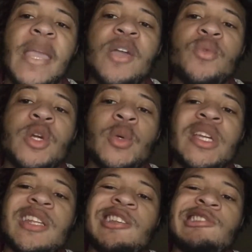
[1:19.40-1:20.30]
And we gonna
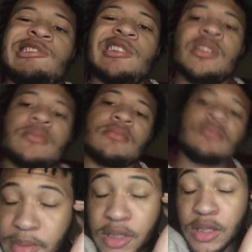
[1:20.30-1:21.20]
get it done.
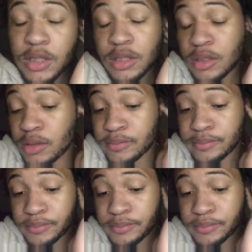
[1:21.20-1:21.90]
But, we're